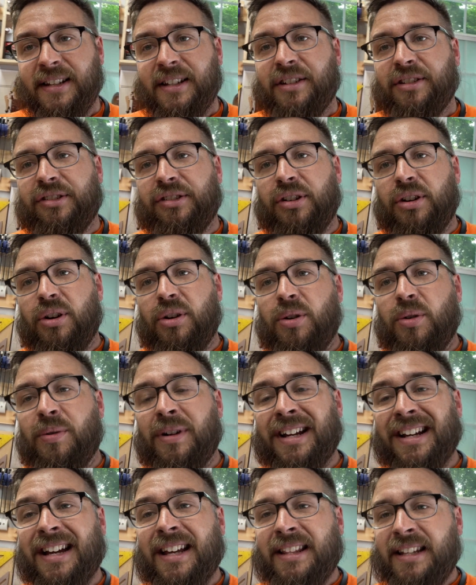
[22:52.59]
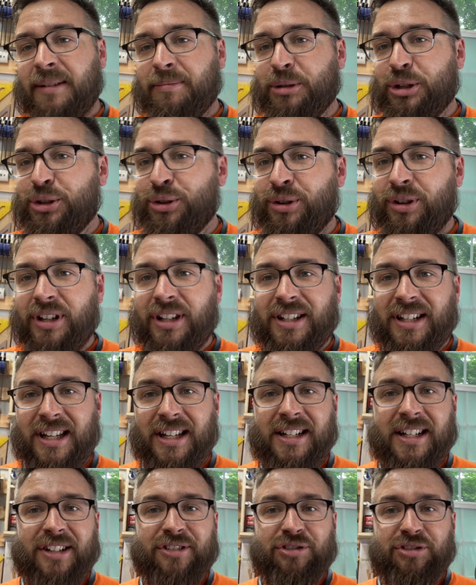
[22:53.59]
So when I got the opportunity to get
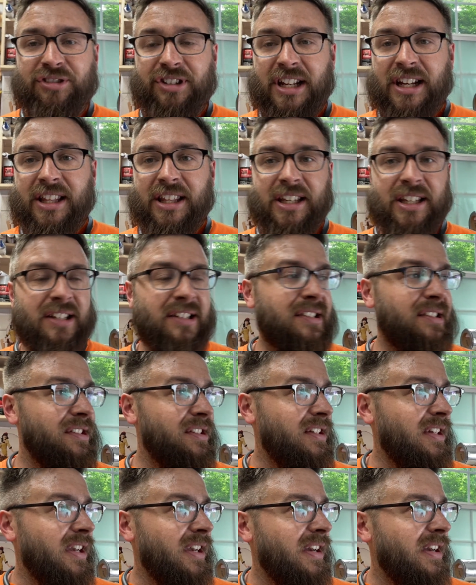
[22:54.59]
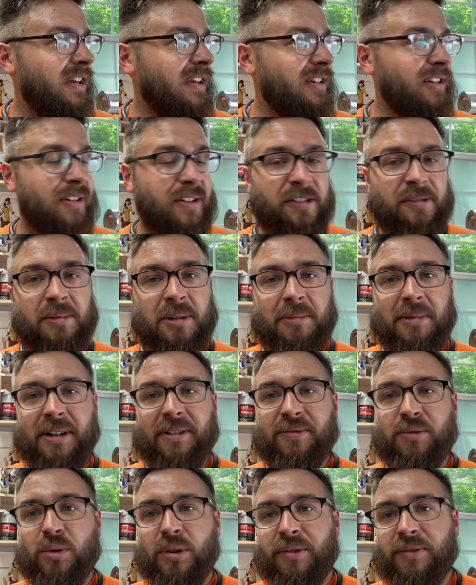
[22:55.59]
an extra set of these, it cost me
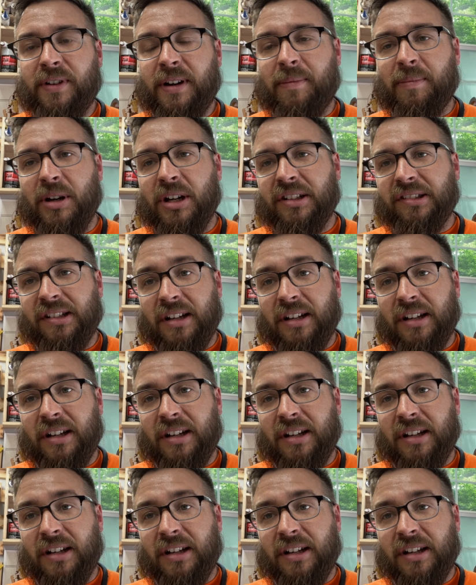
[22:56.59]
about 45 bucks.